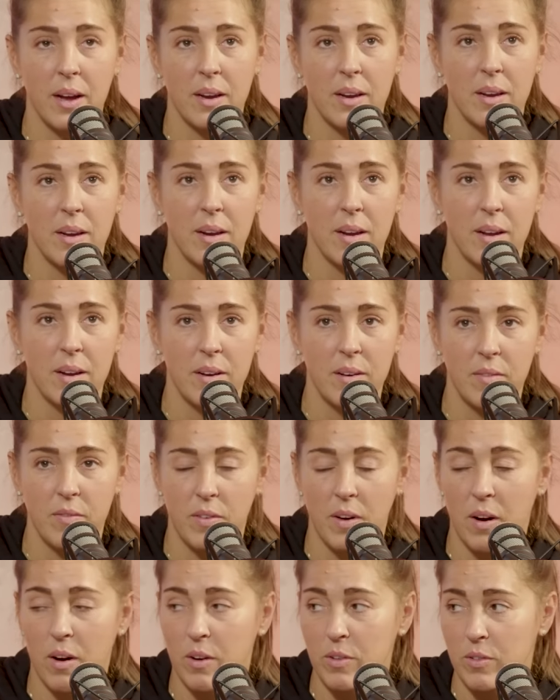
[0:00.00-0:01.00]
And
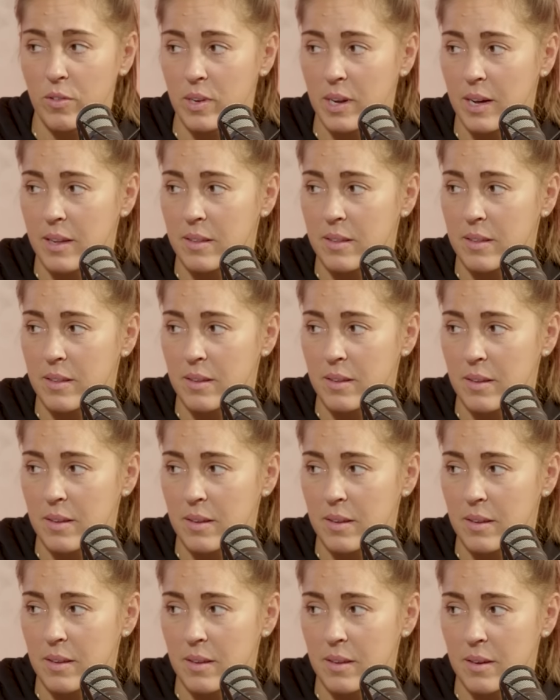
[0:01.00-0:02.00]
for Arsenal, that's
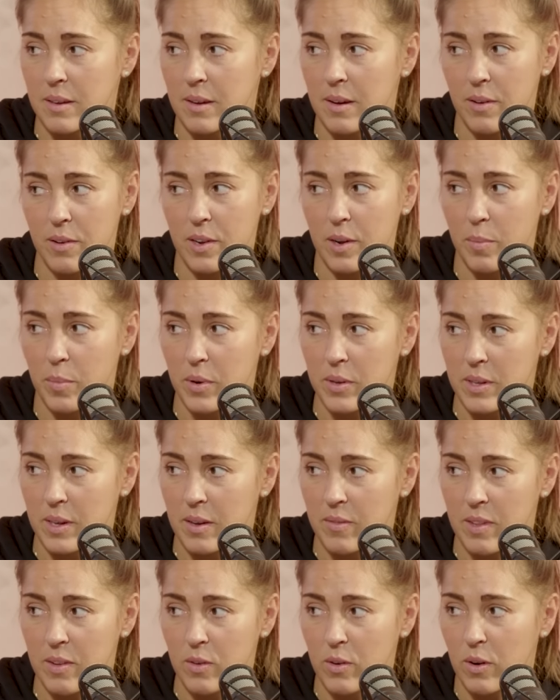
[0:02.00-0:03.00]
only a
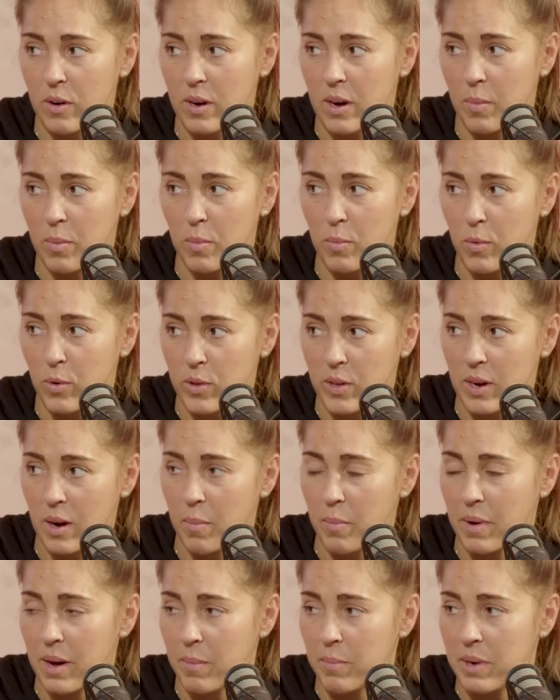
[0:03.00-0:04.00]
positive. They've got a couple more to
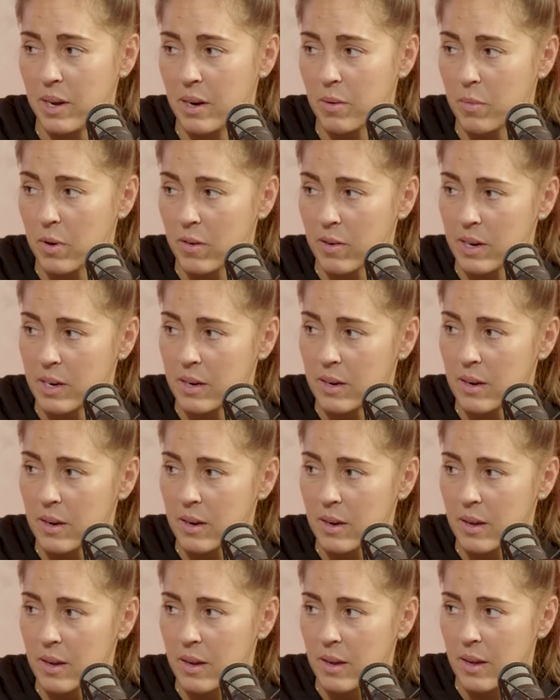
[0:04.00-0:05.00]
come back, Miedema
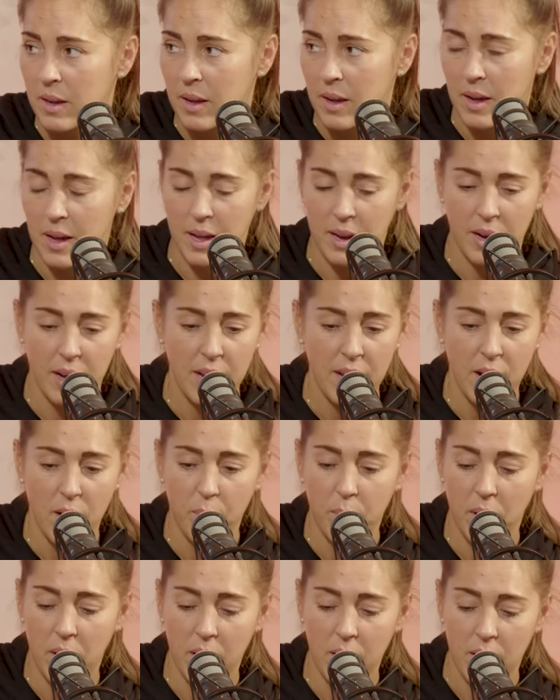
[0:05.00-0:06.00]
and Leah.
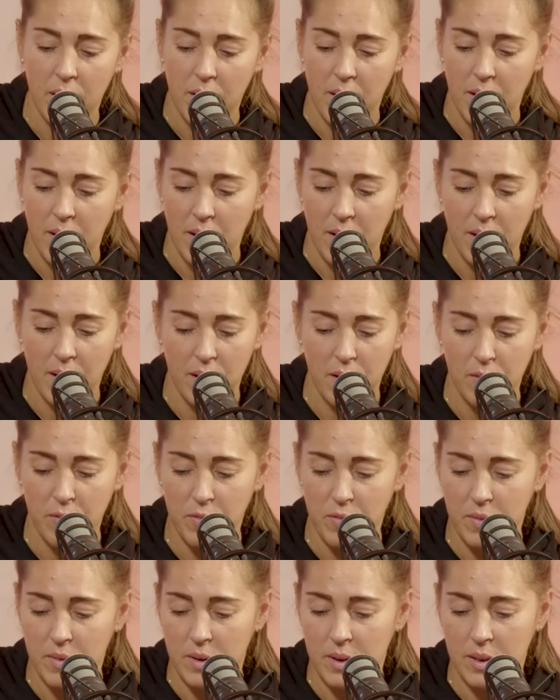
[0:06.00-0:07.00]
But
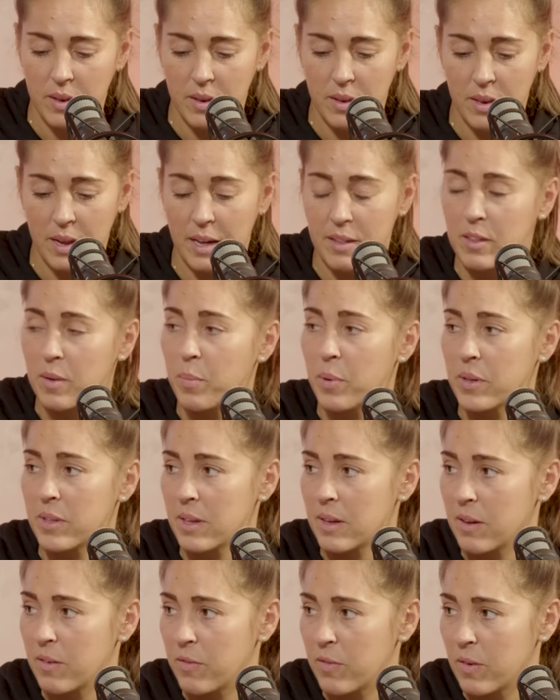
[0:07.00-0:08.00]
that's the
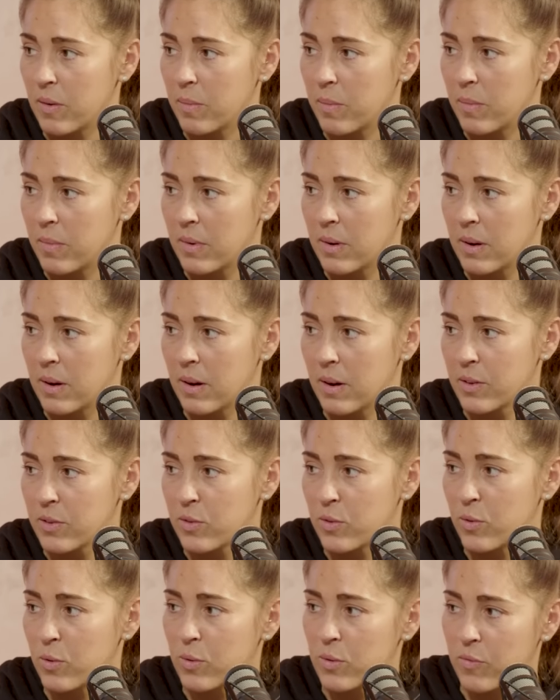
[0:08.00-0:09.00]
positive from
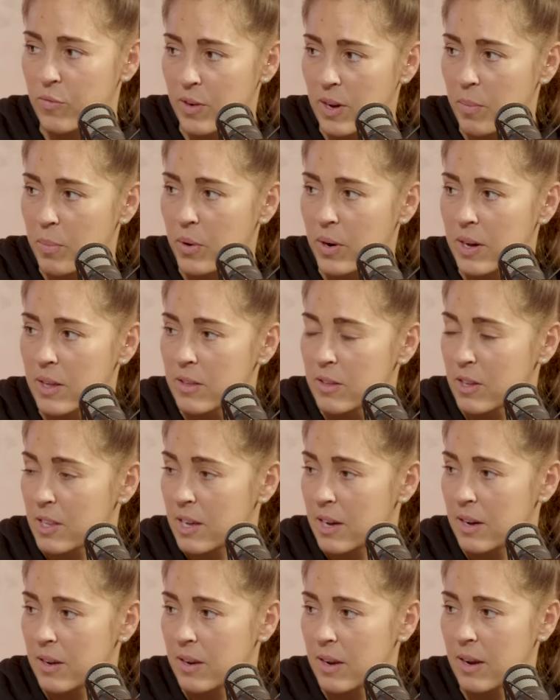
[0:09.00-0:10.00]
Arsenal. Three points, so
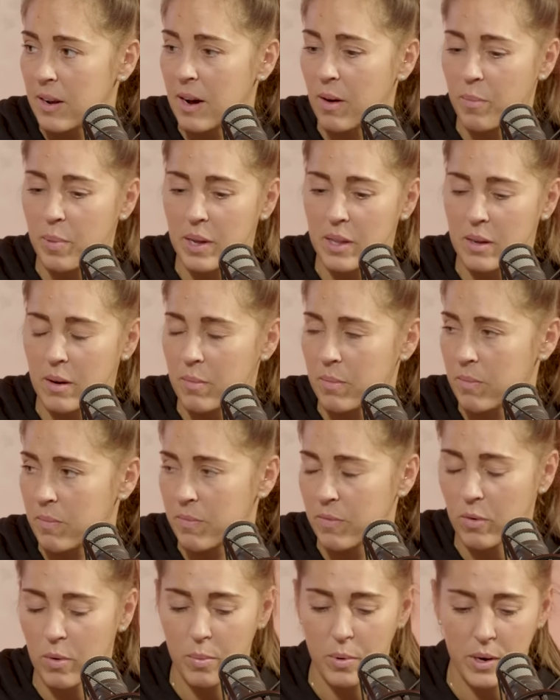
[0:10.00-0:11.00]
they're now picked up
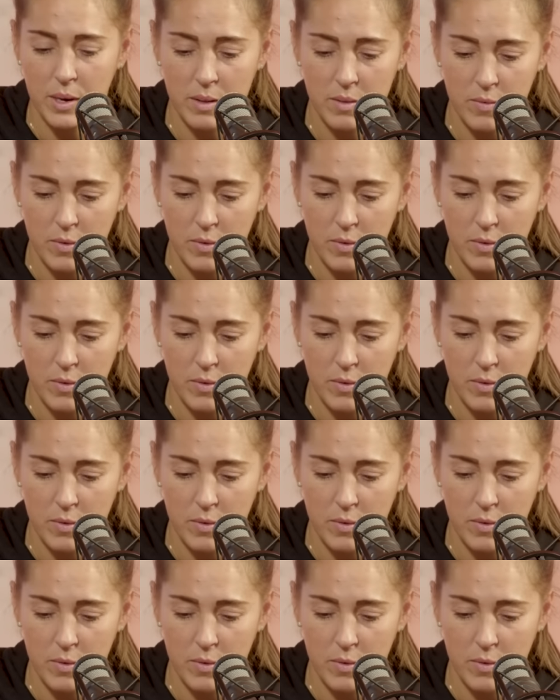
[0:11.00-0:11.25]
4 points